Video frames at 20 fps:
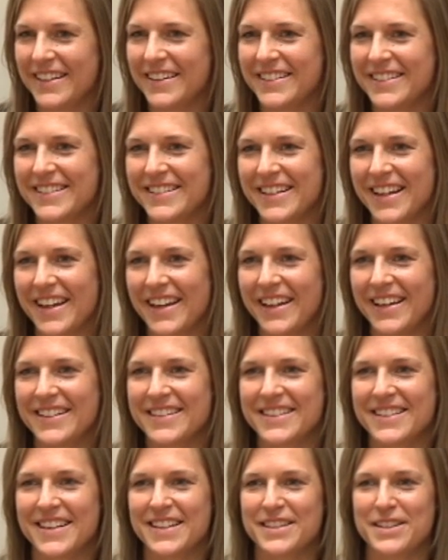to eat in a
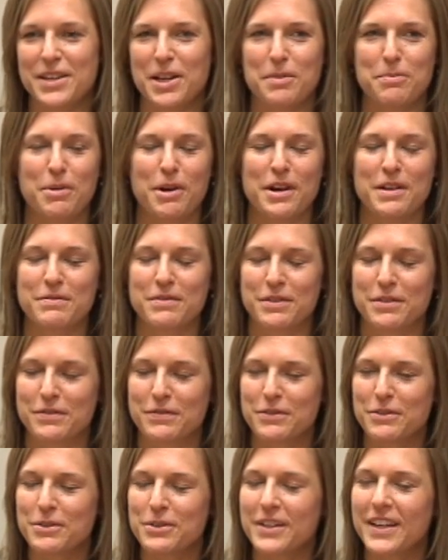day. It's not part of the
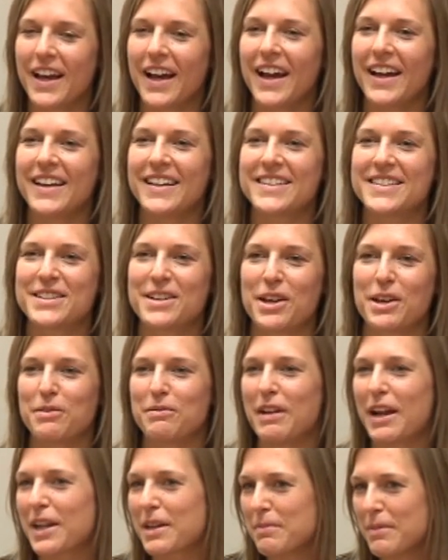food guide. It's not a
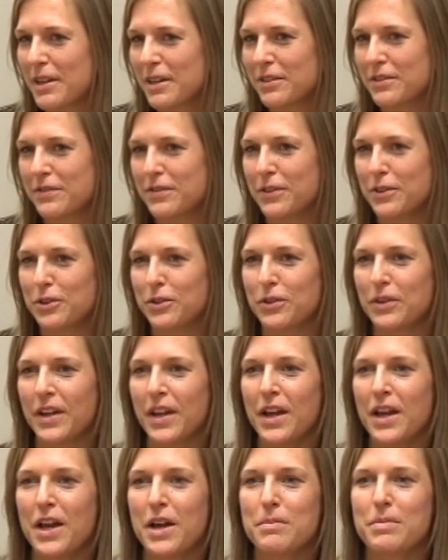recommended food.
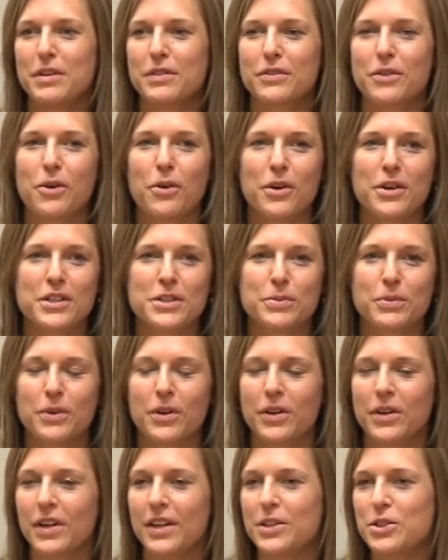But of course,
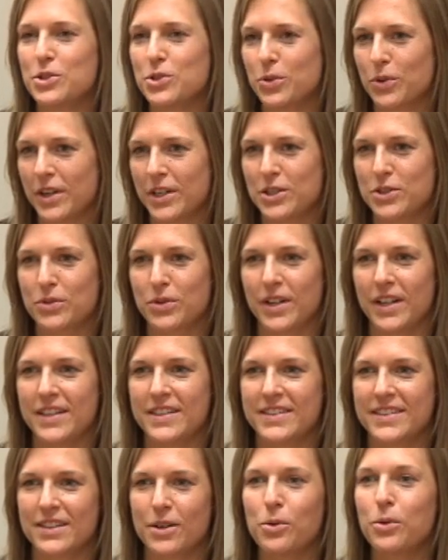we enjoy
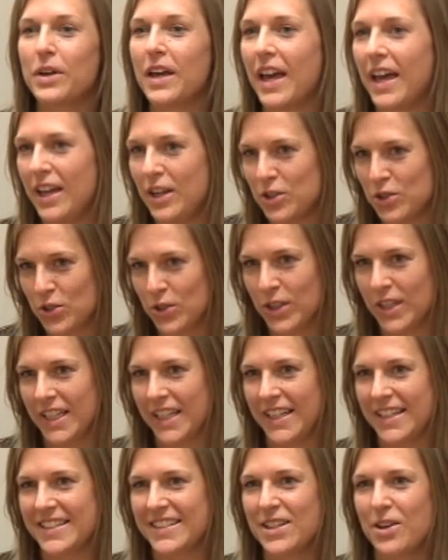treats
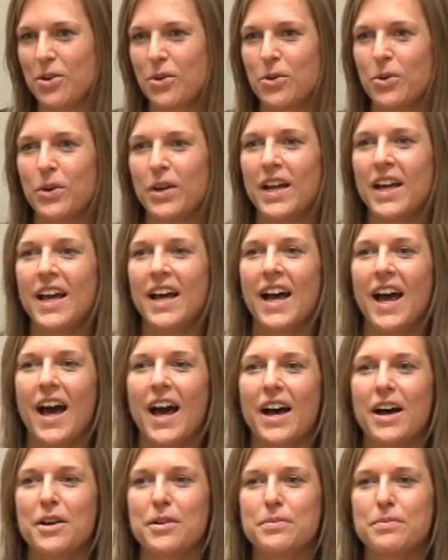occasionally. So
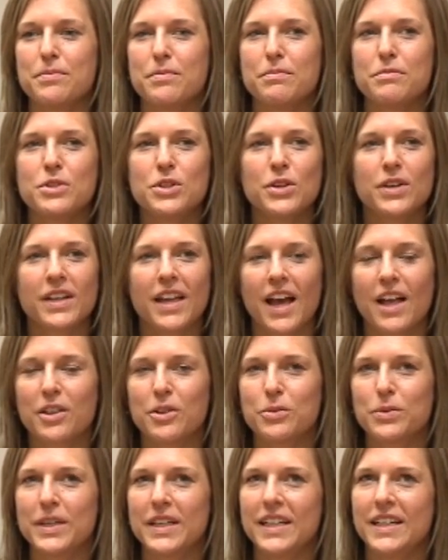during
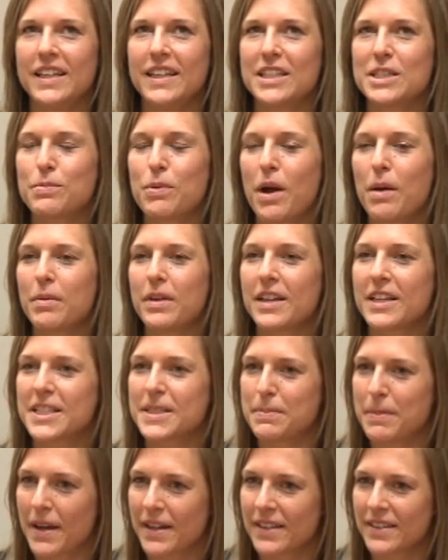Halloween, it's probably
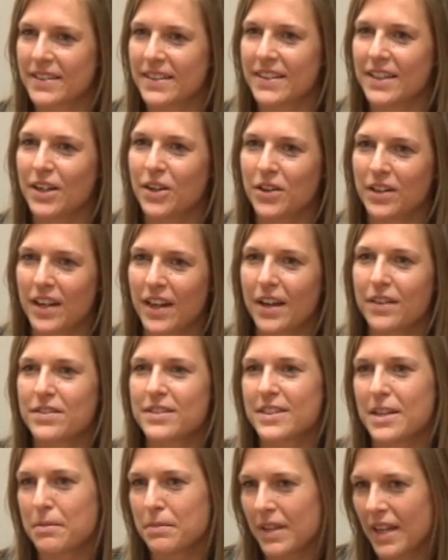expected that they are going to have
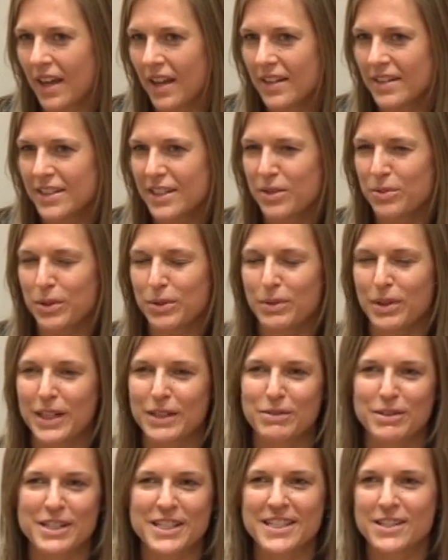some candy. You wouldn't
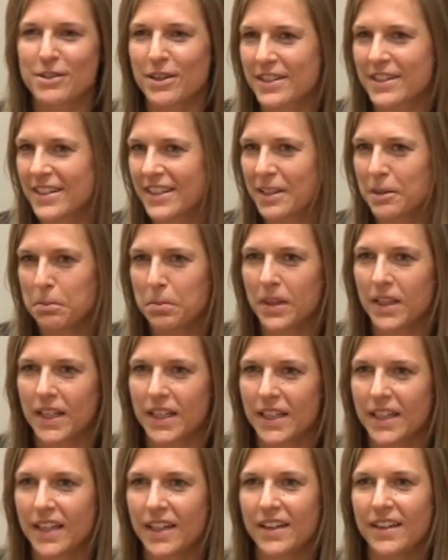want to restrict it
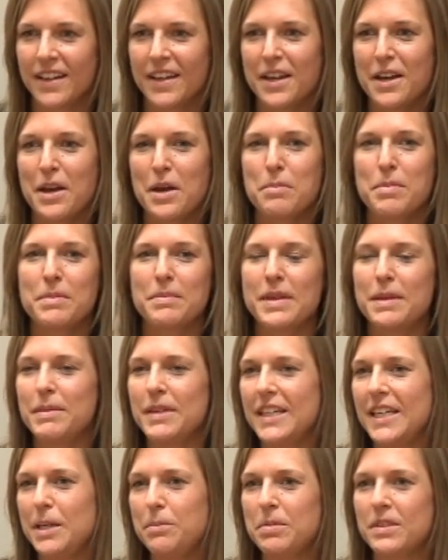completely, but
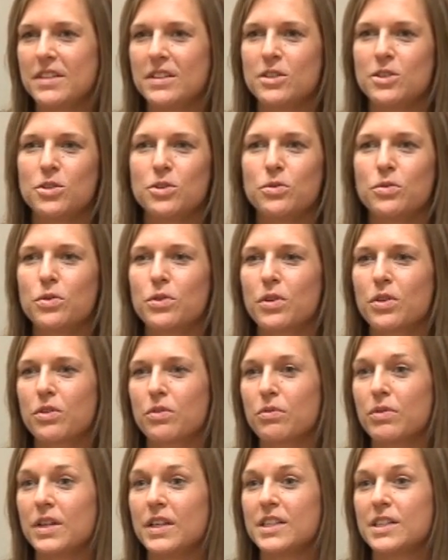maybe keep it to 2 or
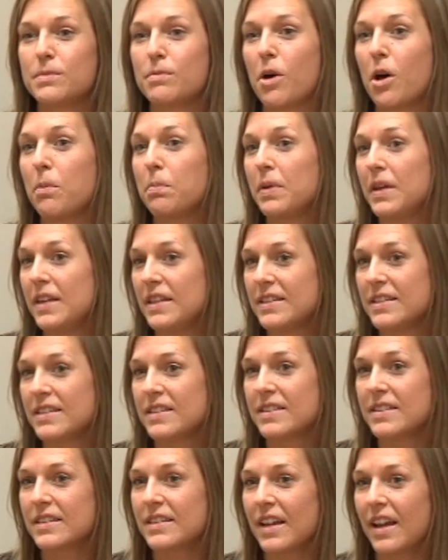3 small
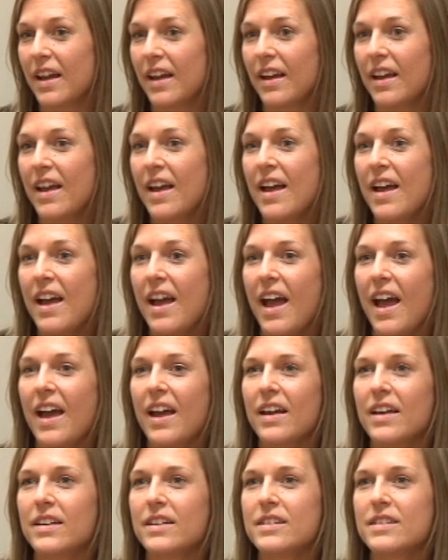pieces a day.
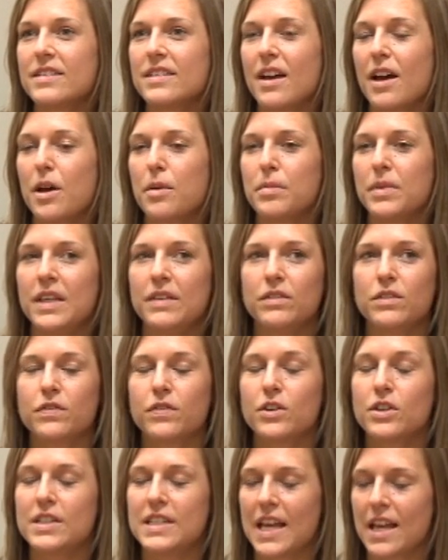And even
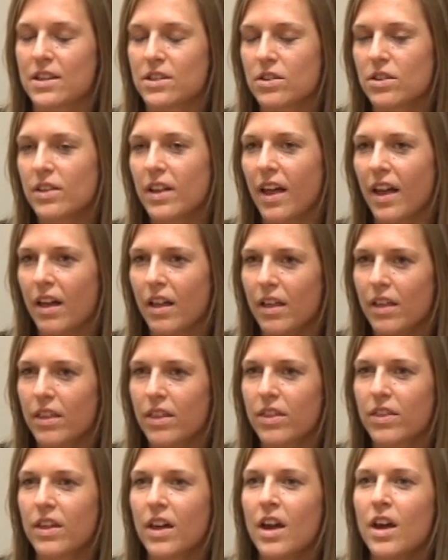for dental health,
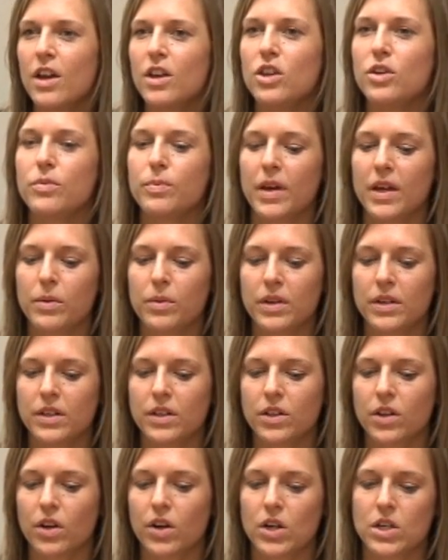you might want to
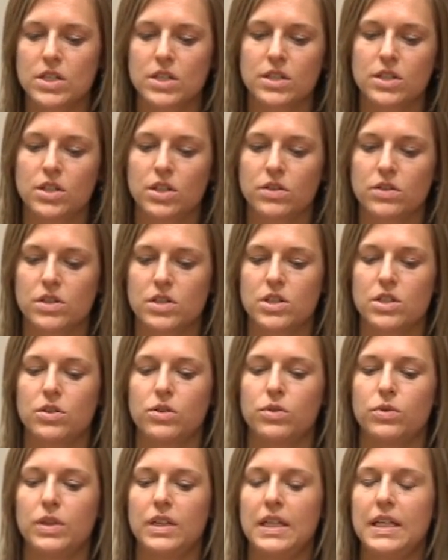encourage the children
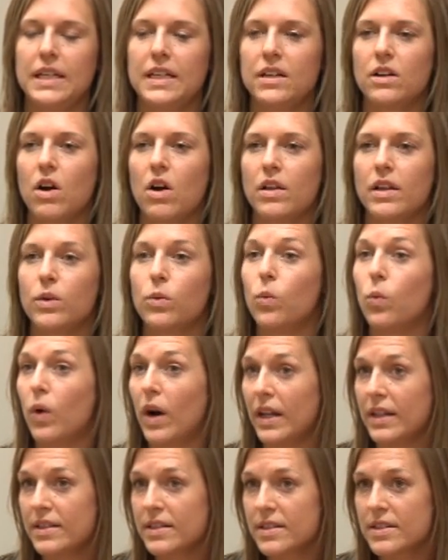to eat it all at
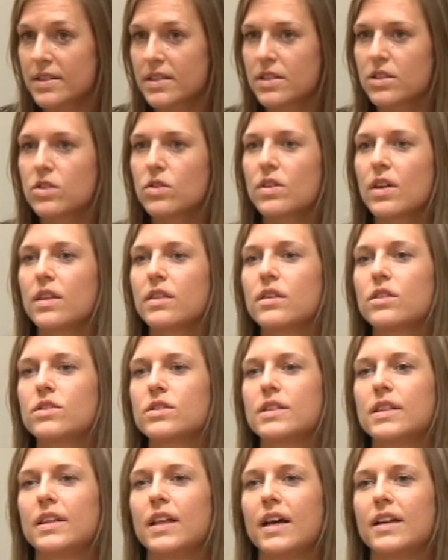once so that
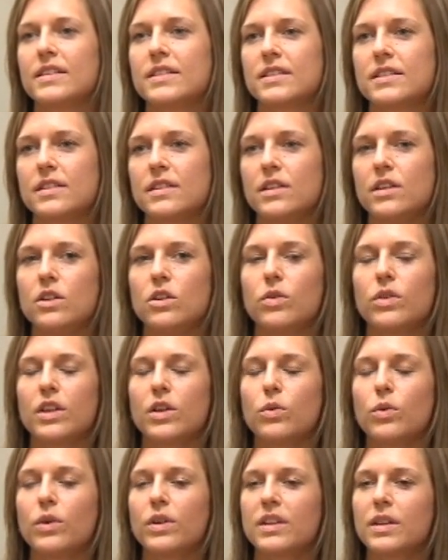there's less, you know, that
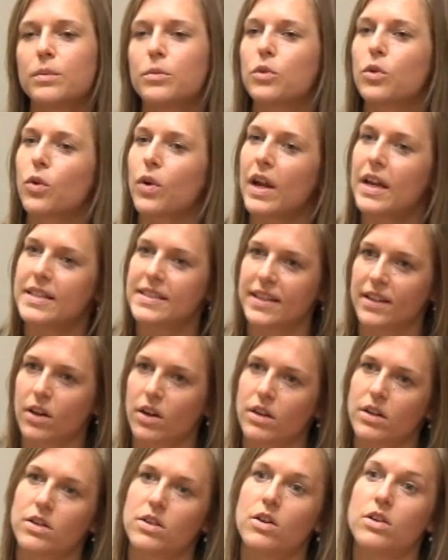you don't want them grazing
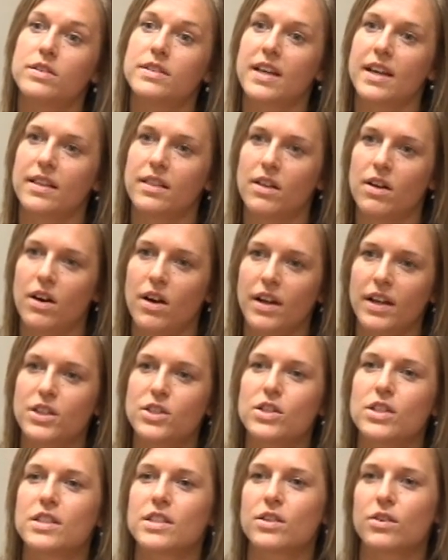on it all day long.
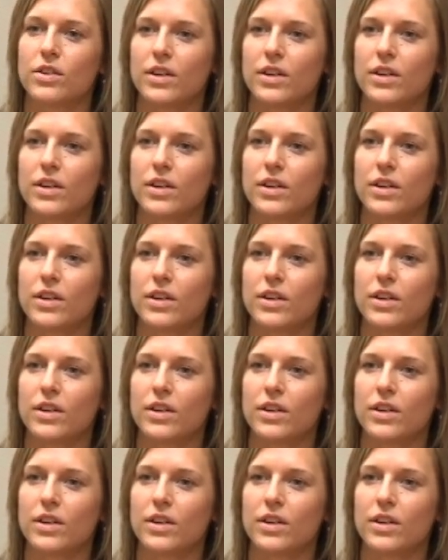It just